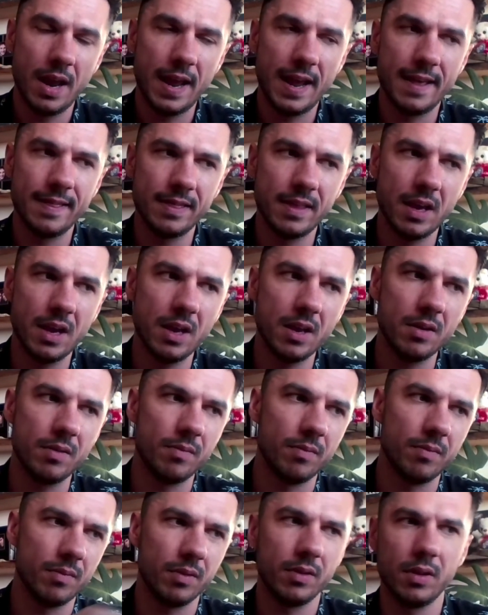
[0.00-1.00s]
And
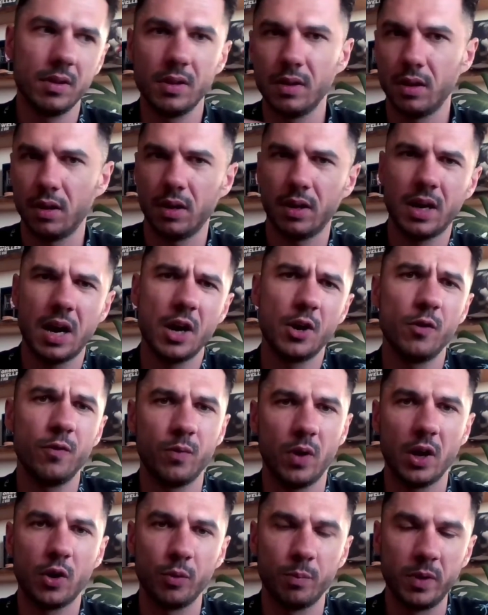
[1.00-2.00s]
then kind of,
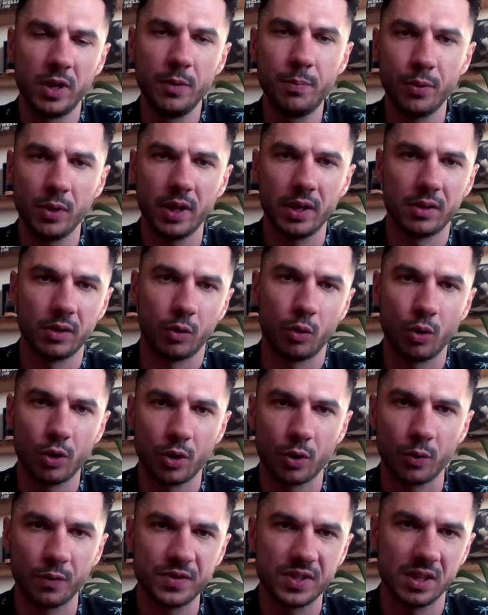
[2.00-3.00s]
I could manipulate the
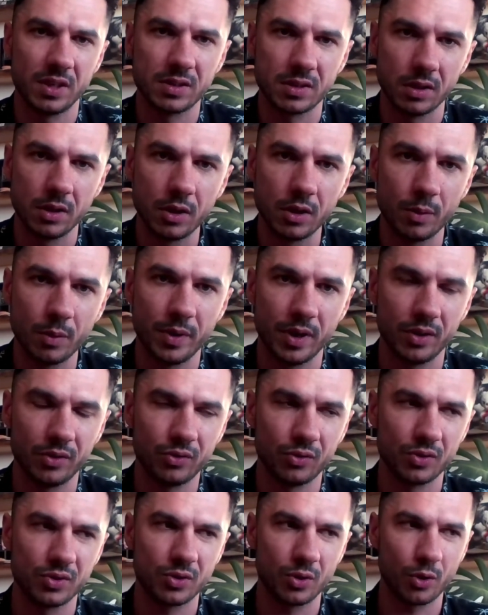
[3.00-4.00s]
order of scenes a little bit
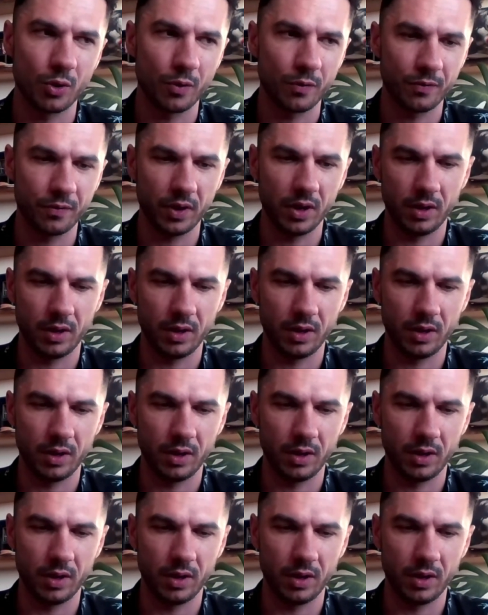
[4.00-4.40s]
to sort